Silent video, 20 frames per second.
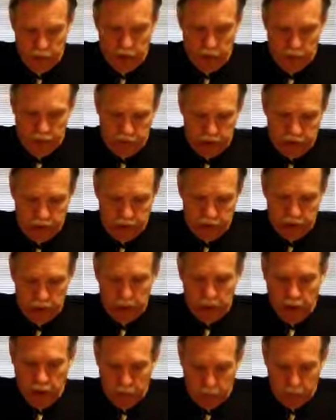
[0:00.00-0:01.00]
These
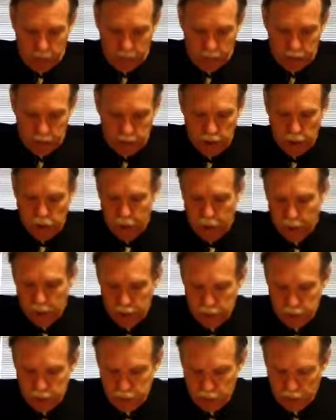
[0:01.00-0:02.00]
liberals
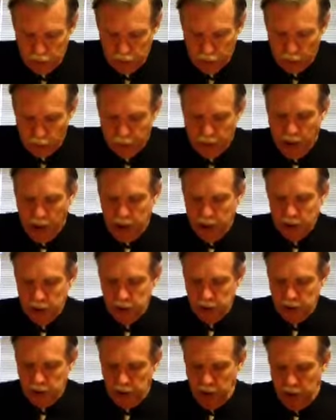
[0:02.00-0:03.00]
opposed the poll tax,
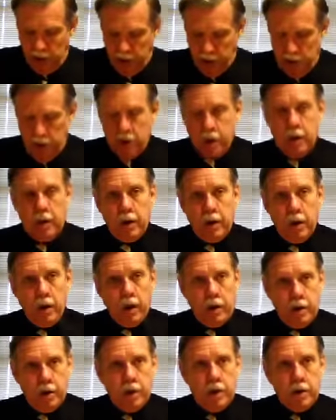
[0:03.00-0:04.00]
and they